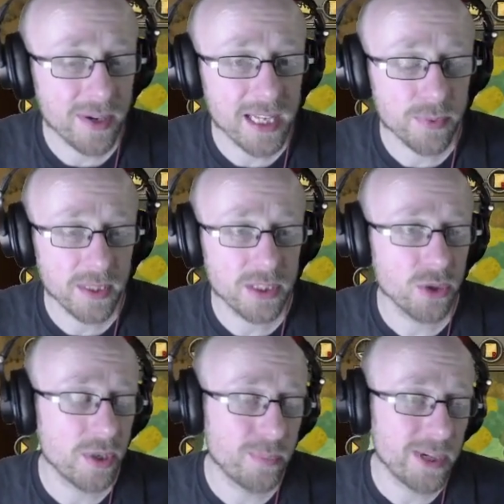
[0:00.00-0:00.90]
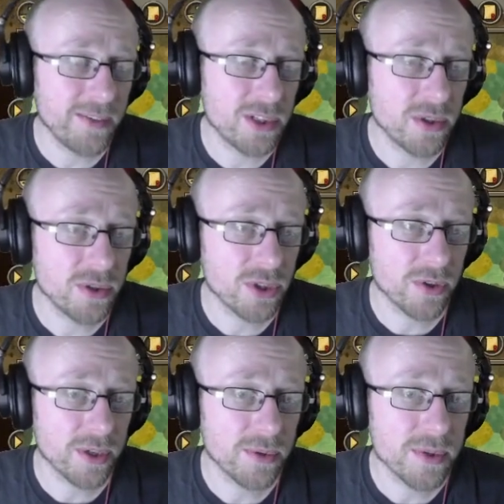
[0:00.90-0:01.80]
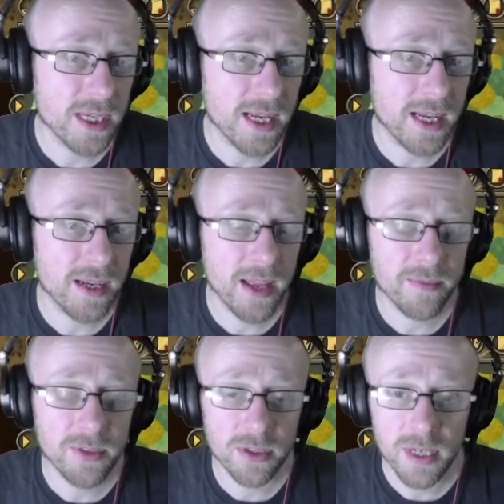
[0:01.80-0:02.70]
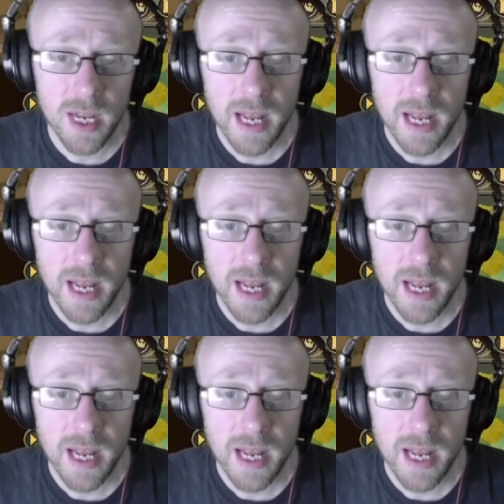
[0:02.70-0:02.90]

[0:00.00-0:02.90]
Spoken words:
as we saw in previous tutorials that I've done,